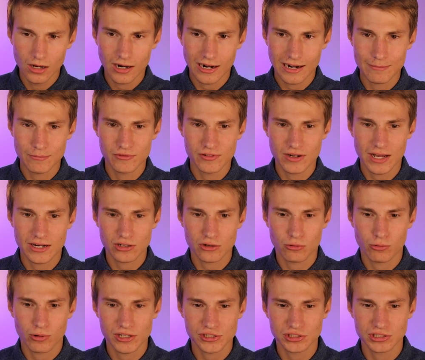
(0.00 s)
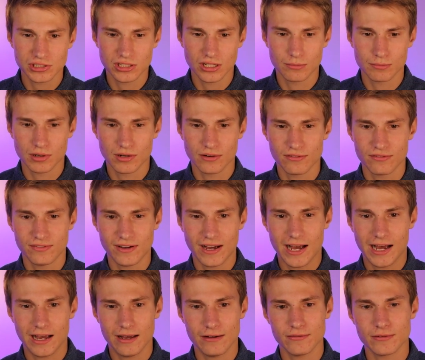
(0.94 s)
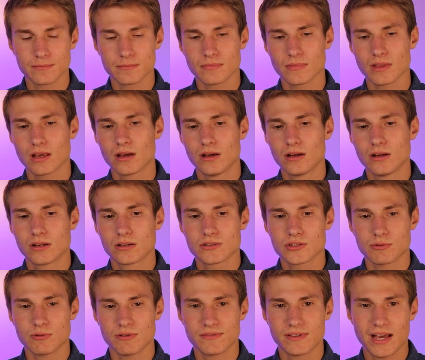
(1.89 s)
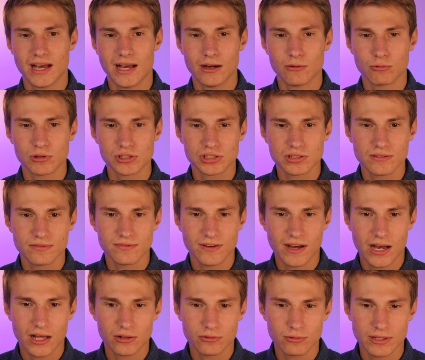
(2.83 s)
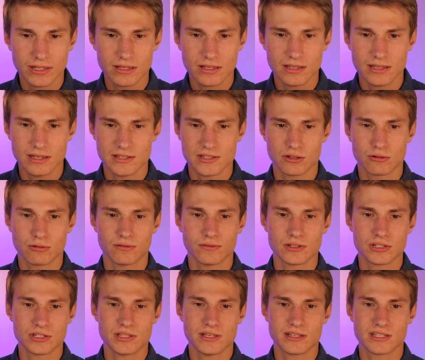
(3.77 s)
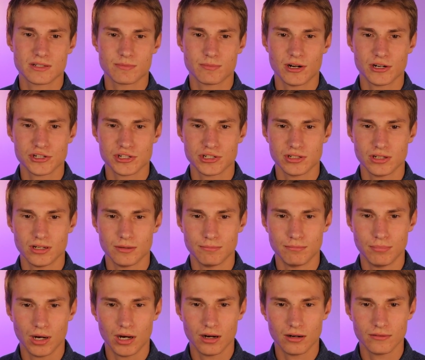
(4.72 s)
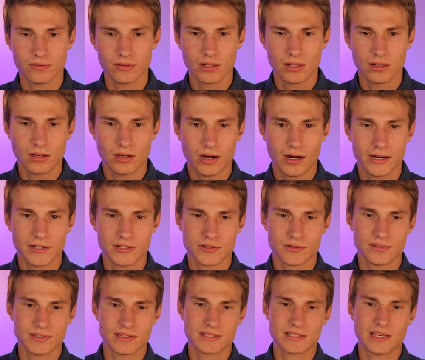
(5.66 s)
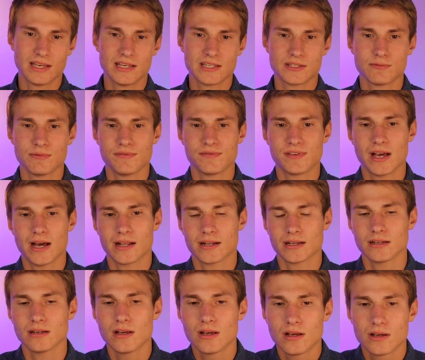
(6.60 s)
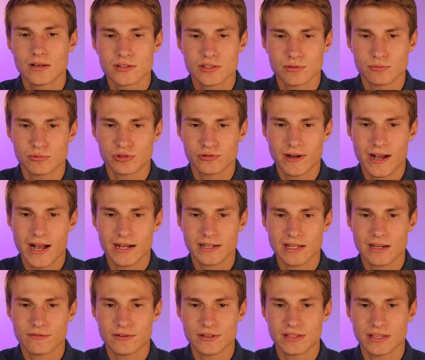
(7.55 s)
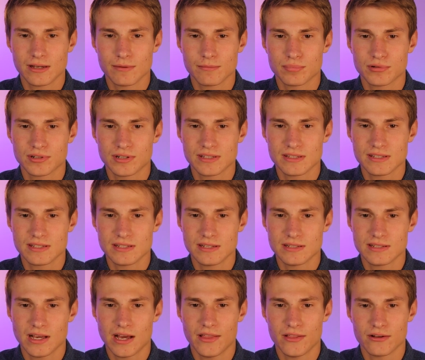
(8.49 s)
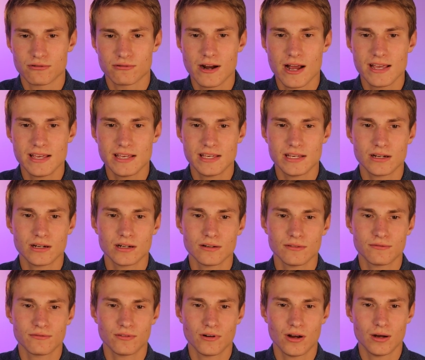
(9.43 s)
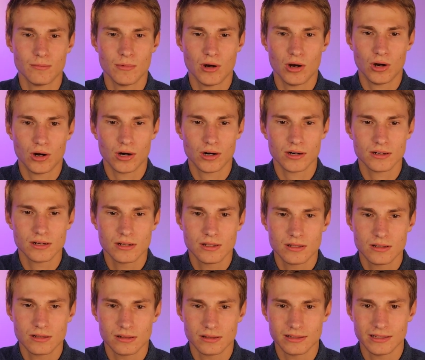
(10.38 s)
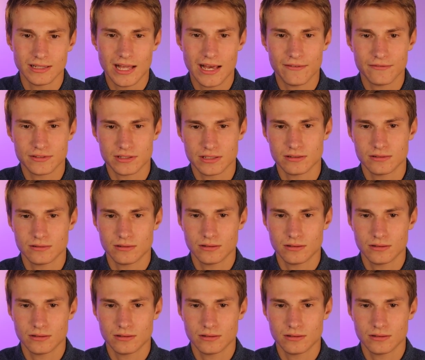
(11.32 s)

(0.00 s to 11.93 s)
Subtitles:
All right, moving on to question number 5. So we've got which of the following is equivalent to the expression above? All right, so in this case, we've got to subtract everything in parentheses on the right here from our left